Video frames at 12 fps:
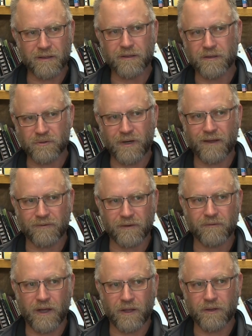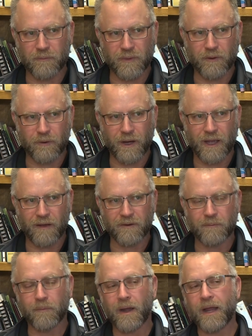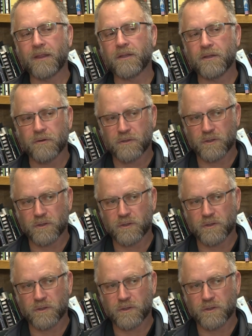the traffic volume that we're having by the year